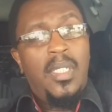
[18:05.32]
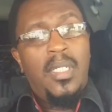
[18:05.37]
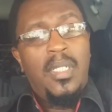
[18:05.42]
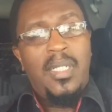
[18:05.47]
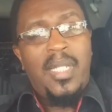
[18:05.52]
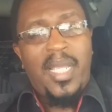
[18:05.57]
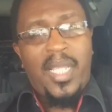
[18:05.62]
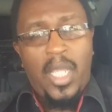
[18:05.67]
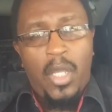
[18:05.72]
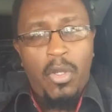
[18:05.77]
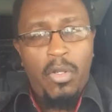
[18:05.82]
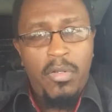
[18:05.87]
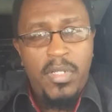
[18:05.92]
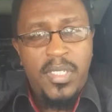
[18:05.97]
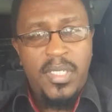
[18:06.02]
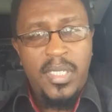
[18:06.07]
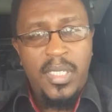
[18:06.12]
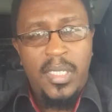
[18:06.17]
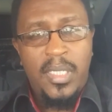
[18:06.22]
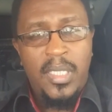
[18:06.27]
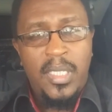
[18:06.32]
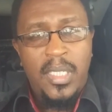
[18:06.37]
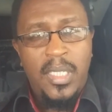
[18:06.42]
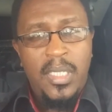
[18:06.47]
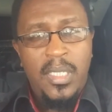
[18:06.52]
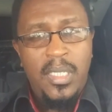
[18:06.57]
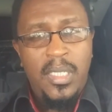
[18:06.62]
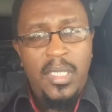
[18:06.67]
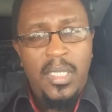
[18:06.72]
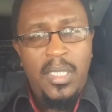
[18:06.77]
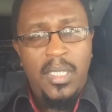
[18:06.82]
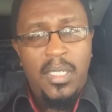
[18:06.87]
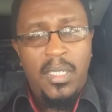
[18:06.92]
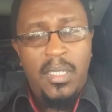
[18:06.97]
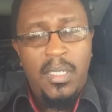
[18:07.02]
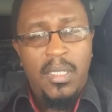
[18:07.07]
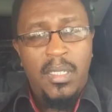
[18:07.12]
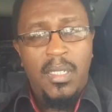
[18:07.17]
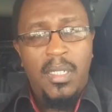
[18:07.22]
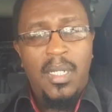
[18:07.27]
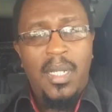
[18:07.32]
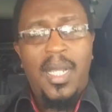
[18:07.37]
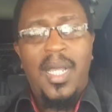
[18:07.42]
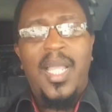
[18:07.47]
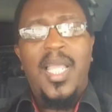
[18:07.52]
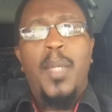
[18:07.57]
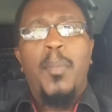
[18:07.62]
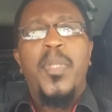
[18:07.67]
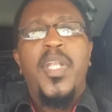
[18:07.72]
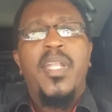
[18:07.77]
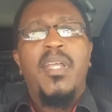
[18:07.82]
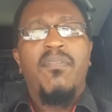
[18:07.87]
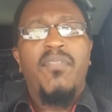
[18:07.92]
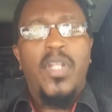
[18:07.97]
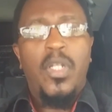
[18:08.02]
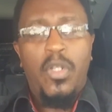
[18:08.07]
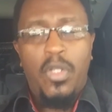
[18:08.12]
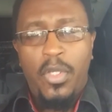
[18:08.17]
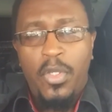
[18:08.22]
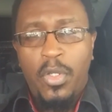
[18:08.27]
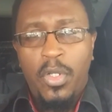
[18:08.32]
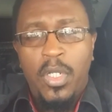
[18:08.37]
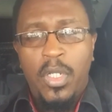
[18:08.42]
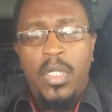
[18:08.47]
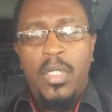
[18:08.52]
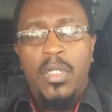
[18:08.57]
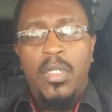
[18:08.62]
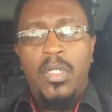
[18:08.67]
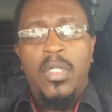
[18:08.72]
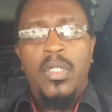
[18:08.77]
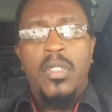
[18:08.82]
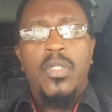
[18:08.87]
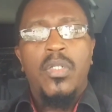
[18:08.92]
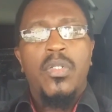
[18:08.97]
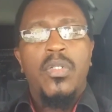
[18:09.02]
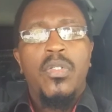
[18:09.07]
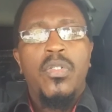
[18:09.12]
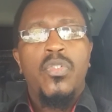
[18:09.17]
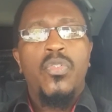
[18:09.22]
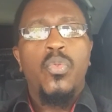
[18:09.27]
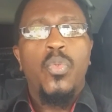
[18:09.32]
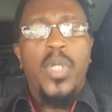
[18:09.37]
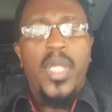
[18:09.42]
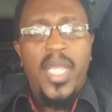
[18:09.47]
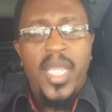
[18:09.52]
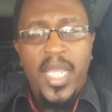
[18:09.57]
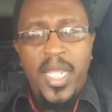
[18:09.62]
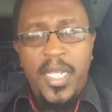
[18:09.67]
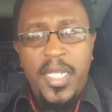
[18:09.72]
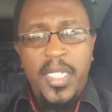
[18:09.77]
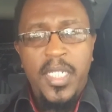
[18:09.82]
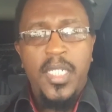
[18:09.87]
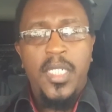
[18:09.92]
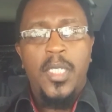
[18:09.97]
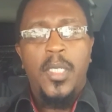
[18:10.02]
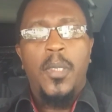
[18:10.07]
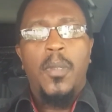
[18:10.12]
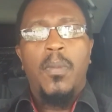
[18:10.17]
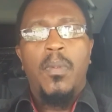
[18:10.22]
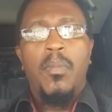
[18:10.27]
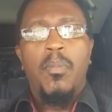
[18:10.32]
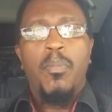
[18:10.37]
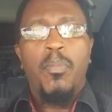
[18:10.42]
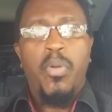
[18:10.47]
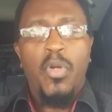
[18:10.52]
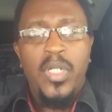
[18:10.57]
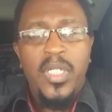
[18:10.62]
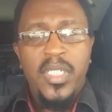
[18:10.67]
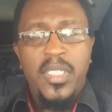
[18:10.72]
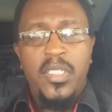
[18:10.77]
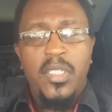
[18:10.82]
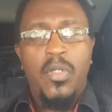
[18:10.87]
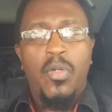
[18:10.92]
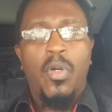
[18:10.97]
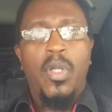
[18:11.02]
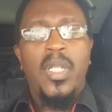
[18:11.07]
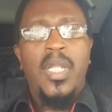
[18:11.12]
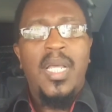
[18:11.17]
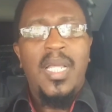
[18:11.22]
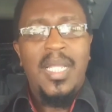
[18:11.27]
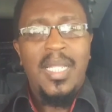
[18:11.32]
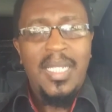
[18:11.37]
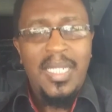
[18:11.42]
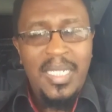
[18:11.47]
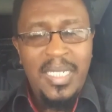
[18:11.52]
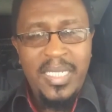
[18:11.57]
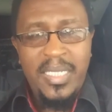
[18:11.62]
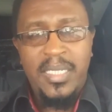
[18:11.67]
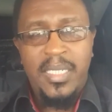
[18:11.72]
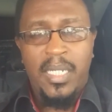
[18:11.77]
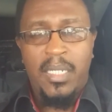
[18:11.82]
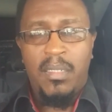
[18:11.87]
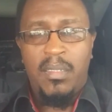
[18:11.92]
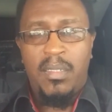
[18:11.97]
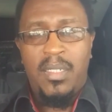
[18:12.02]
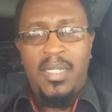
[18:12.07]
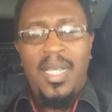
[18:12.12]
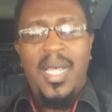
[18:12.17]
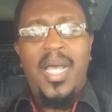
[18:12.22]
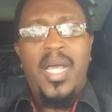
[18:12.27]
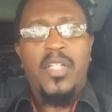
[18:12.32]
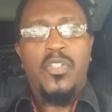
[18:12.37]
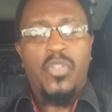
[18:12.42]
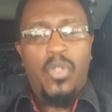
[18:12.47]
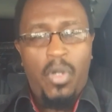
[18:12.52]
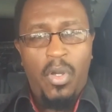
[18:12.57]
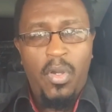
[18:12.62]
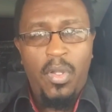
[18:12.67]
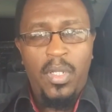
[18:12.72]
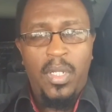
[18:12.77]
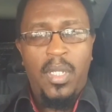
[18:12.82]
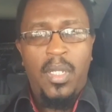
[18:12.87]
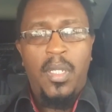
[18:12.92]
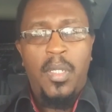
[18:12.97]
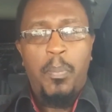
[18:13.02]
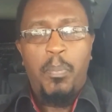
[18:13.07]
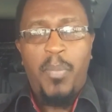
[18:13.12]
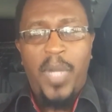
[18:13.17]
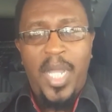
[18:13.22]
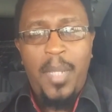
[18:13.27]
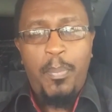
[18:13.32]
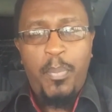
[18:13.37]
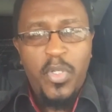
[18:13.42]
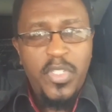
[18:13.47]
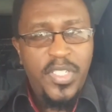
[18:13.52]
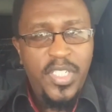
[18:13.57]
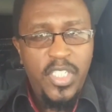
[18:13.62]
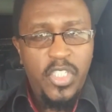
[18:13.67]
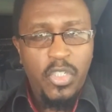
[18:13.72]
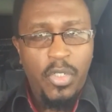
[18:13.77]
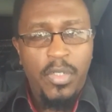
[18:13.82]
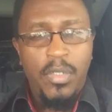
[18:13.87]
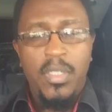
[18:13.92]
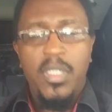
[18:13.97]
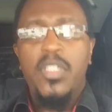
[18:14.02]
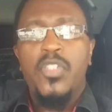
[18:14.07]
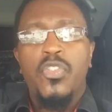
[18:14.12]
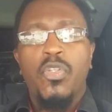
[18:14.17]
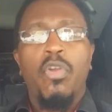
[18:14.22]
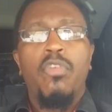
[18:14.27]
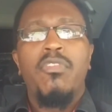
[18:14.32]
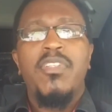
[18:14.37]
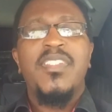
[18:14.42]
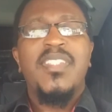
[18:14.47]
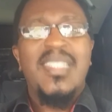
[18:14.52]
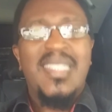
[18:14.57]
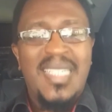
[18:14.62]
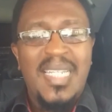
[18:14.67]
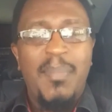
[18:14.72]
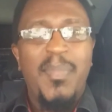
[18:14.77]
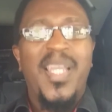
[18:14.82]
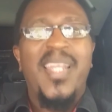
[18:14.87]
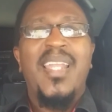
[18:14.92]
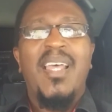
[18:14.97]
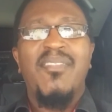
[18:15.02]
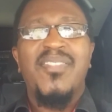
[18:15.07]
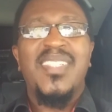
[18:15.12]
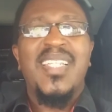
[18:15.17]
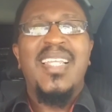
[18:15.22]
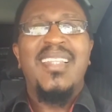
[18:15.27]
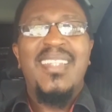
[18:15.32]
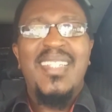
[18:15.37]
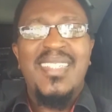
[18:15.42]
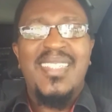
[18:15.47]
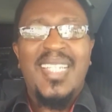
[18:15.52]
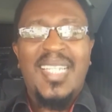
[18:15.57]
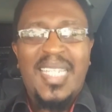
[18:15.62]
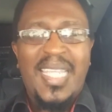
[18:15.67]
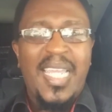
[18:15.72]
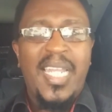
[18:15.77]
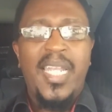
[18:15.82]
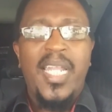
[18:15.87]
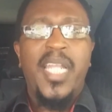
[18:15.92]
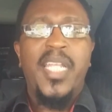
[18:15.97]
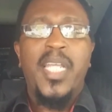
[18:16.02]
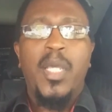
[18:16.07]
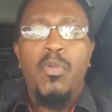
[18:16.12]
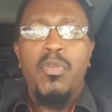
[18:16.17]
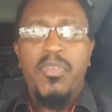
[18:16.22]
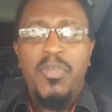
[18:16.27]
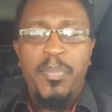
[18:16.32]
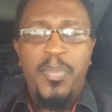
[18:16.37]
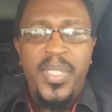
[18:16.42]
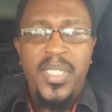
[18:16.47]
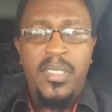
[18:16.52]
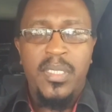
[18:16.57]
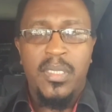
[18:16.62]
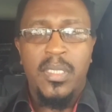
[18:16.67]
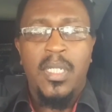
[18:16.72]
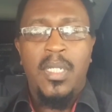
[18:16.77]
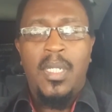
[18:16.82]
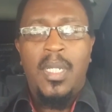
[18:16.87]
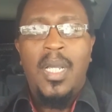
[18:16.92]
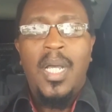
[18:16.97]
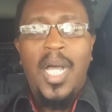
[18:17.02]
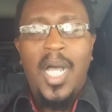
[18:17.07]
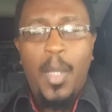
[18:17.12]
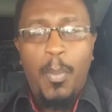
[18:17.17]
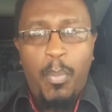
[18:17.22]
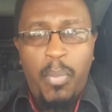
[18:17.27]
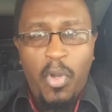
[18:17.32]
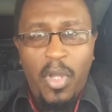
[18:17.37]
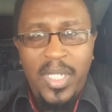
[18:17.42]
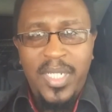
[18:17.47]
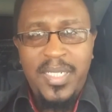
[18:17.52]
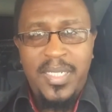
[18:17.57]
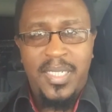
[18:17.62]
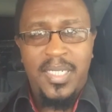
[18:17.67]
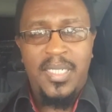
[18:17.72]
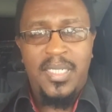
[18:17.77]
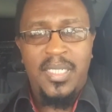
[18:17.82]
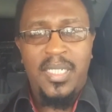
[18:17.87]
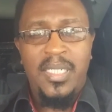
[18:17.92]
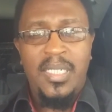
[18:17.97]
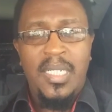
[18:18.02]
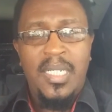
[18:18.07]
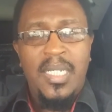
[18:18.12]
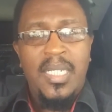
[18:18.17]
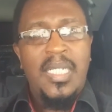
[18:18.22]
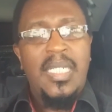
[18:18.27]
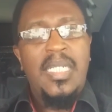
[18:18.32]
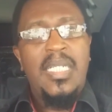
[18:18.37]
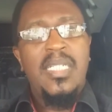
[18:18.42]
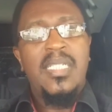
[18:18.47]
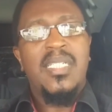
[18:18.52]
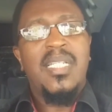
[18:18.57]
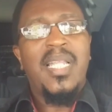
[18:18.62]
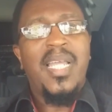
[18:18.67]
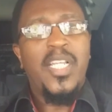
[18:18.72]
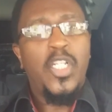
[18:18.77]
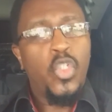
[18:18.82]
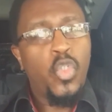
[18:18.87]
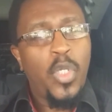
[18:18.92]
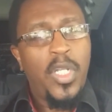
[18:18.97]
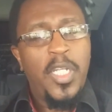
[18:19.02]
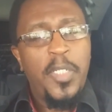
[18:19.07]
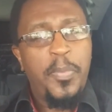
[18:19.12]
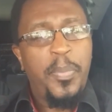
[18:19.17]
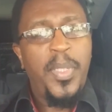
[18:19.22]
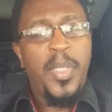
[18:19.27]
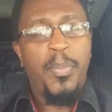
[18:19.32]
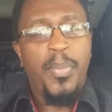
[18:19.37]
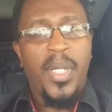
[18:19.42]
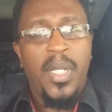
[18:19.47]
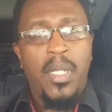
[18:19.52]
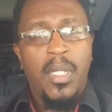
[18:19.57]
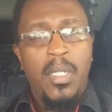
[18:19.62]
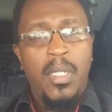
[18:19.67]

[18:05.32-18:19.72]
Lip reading: Like I always say, I am never loyal to any political leader at all. My position is always the same, and I've said this again and I will repeat it. A politician is like toilet paper.